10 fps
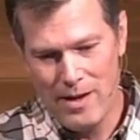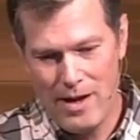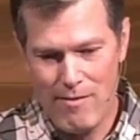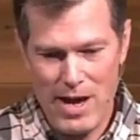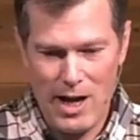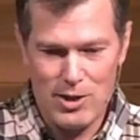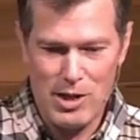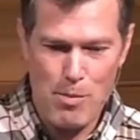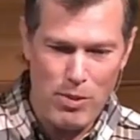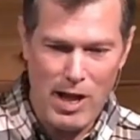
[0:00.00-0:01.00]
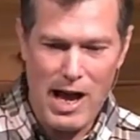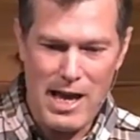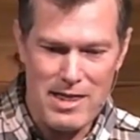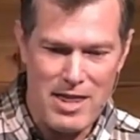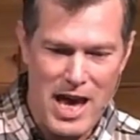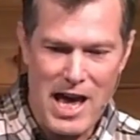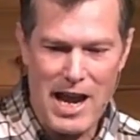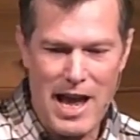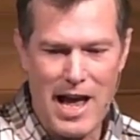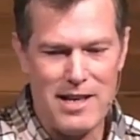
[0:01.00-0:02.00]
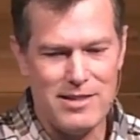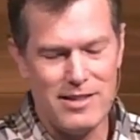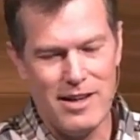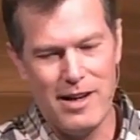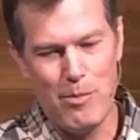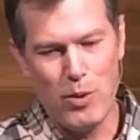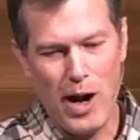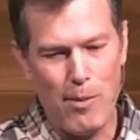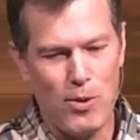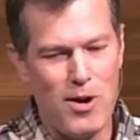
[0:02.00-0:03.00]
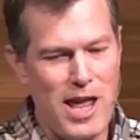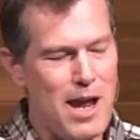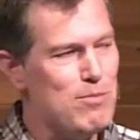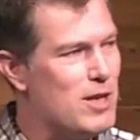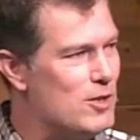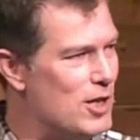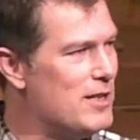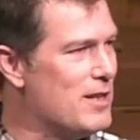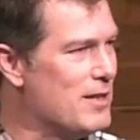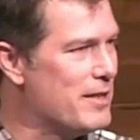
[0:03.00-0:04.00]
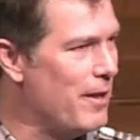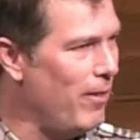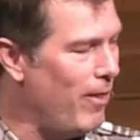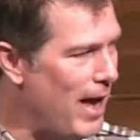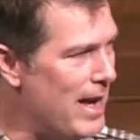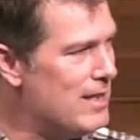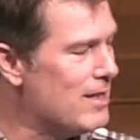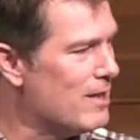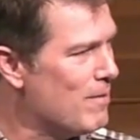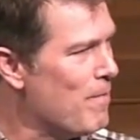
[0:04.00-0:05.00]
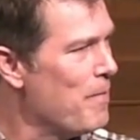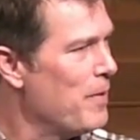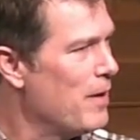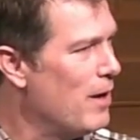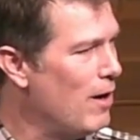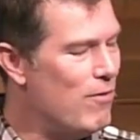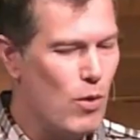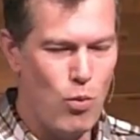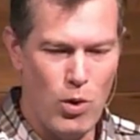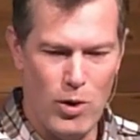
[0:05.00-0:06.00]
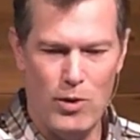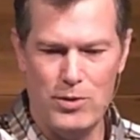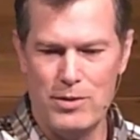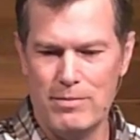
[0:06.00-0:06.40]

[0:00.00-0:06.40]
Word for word: have actually applied that as a proper name to Jesus, the light of the world.